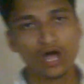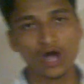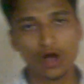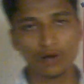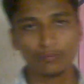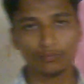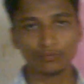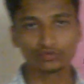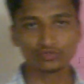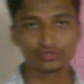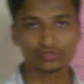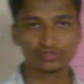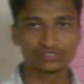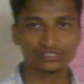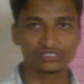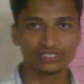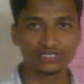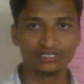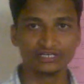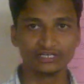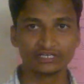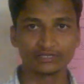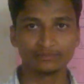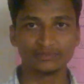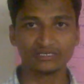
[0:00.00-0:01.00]
Opposite
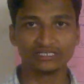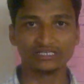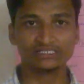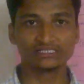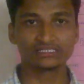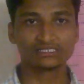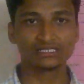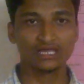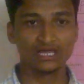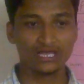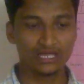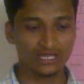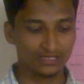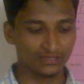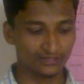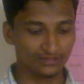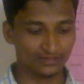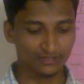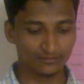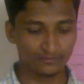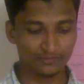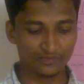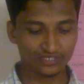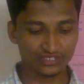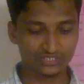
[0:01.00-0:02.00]
cylinder means
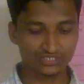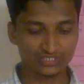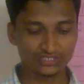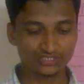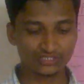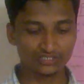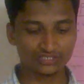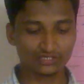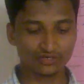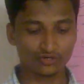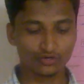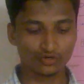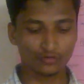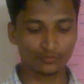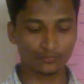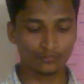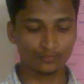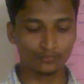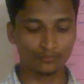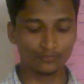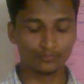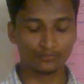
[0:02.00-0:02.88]
the pistons or